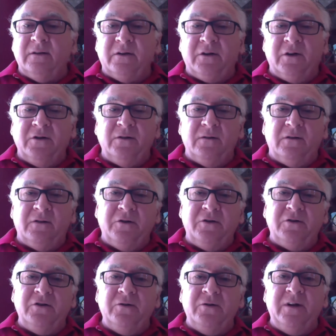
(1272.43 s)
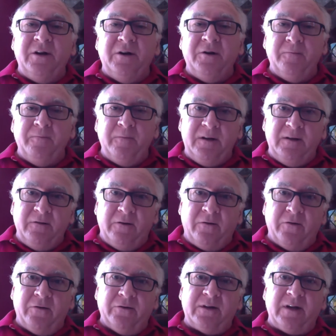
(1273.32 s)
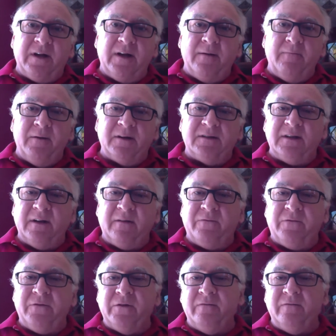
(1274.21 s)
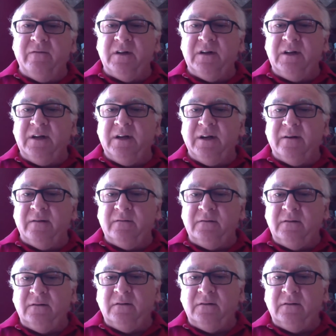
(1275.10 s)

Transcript: Could you hear me the whole time except for the video?